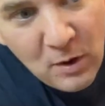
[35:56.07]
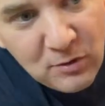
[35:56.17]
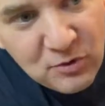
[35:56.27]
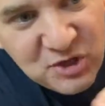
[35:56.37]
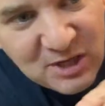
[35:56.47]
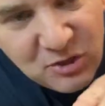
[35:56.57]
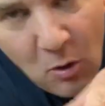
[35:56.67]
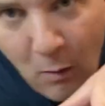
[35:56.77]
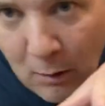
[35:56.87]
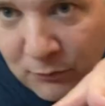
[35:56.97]
just
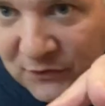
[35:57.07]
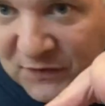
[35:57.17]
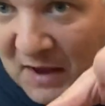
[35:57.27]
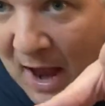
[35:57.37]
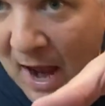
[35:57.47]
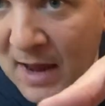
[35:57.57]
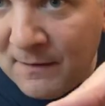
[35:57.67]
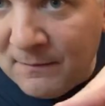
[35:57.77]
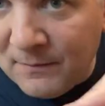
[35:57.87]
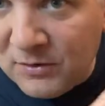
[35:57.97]
go
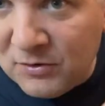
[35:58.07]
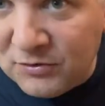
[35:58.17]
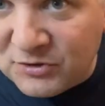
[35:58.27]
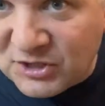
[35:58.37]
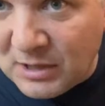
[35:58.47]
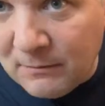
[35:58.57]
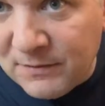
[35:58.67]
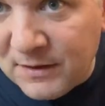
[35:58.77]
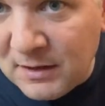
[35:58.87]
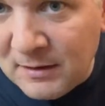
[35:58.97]
outside, you do
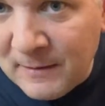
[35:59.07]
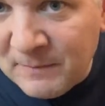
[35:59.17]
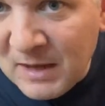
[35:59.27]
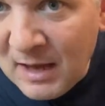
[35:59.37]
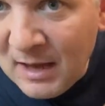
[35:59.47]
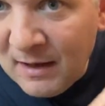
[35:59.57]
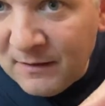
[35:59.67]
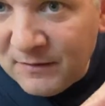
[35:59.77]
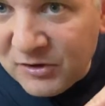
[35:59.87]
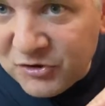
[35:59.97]
something.
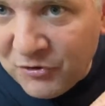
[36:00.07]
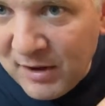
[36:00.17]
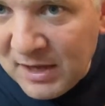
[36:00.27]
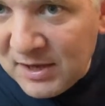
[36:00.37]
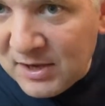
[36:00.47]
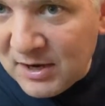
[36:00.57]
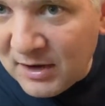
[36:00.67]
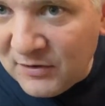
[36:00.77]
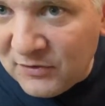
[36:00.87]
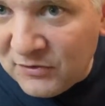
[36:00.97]
The trick here
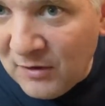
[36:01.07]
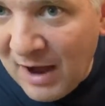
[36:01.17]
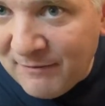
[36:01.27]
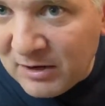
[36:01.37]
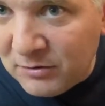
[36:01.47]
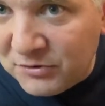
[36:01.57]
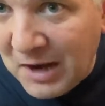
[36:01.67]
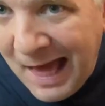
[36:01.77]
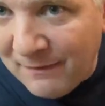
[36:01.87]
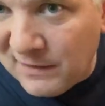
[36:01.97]
is to have a good
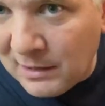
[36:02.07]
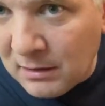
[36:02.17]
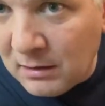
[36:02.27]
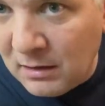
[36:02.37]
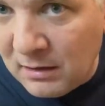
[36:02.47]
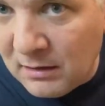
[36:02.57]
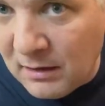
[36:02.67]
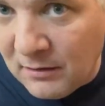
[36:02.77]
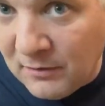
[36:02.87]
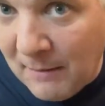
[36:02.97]
landing.
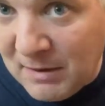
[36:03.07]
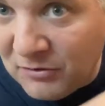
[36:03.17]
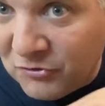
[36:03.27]
I mean,